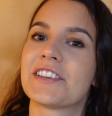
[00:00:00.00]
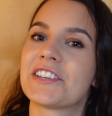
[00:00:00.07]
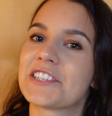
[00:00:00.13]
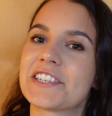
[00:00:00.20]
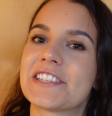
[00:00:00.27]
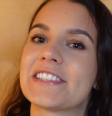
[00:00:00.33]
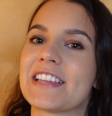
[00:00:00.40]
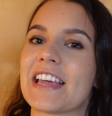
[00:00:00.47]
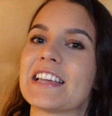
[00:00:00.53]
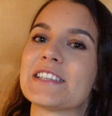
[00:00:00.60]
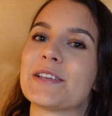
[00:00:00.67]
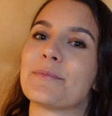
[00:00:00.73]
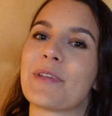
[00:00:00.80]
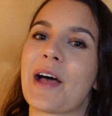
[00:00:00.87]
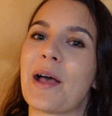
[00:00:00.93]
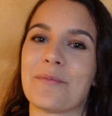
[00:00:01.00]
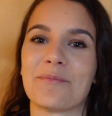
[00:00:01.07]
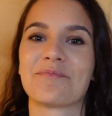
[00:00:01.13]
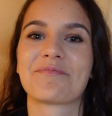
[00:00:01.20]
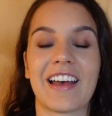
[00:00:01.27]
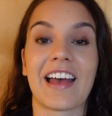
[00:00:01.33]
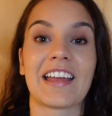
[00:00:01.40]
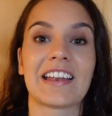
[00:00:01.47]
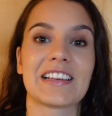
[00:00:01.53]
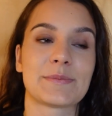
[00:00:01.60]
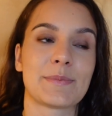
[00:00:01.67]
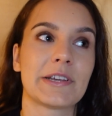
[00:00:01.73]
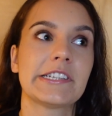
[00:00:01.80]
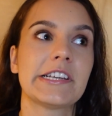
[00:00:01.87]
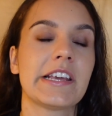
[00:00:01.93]
It just takes some time. And
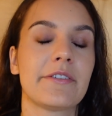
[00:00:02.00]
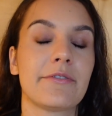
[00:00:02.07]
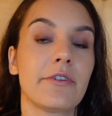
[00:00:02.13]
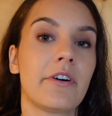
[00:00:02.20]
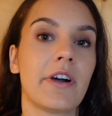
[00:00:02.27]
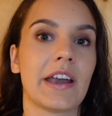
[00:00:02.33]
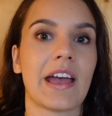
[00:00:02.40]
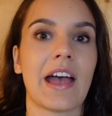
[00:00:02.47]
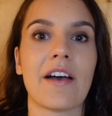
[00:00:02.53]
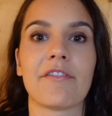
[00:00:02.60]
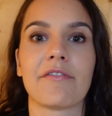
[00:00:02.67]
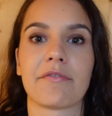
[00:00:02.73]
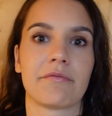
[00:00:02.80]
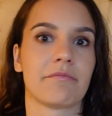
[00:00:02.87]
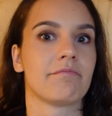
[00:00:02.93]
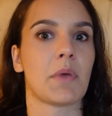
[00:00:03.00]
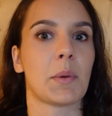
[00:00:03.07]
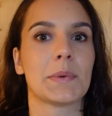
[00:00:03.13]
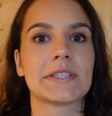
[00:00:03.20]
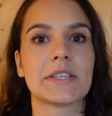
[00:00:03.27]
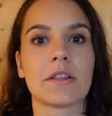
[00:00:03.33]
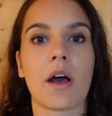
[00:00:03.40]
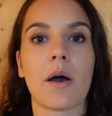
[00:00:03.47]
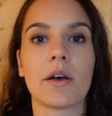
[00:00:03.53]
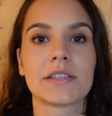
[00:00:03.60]
especially if you already have maybe some